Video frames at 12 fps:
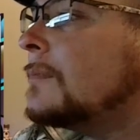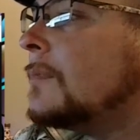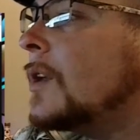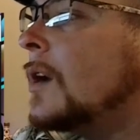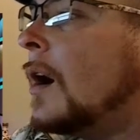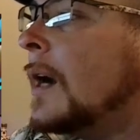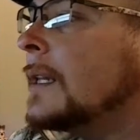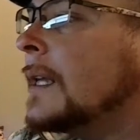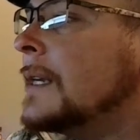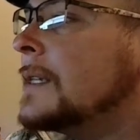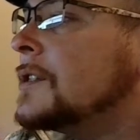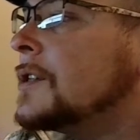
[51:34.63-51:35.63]
All right,
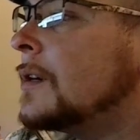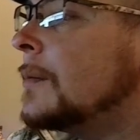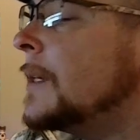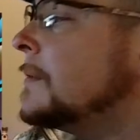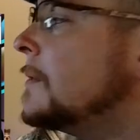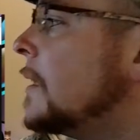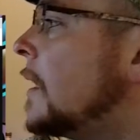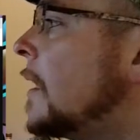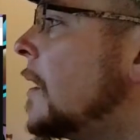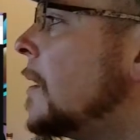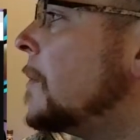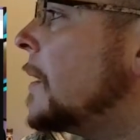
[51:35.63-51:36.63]
ladies and gentlemen,
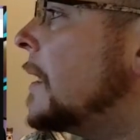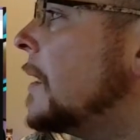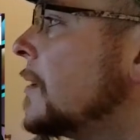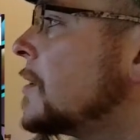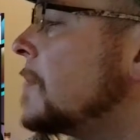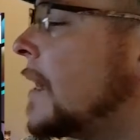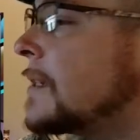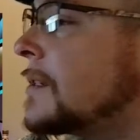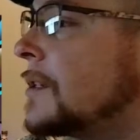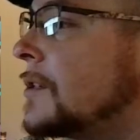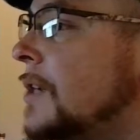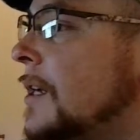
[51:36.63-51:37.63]
here's my
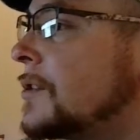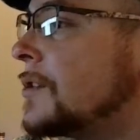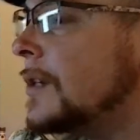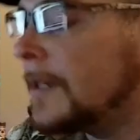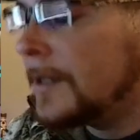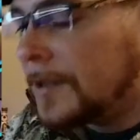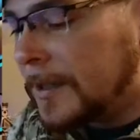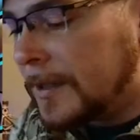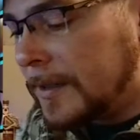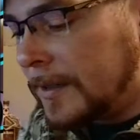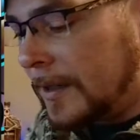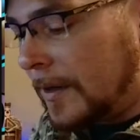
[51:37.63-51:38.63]
suggestion. And
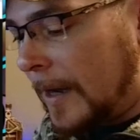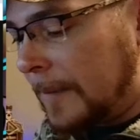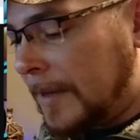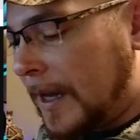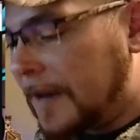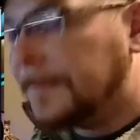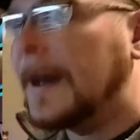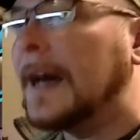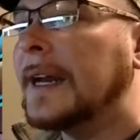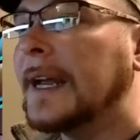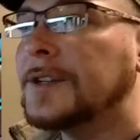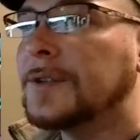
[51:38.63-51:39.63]
just, I'm not a
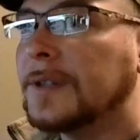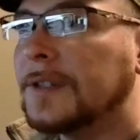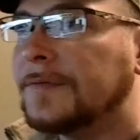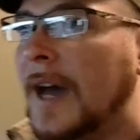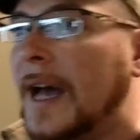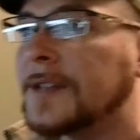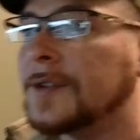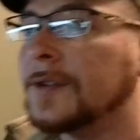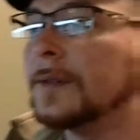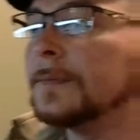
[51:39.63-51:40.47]
financial advisor.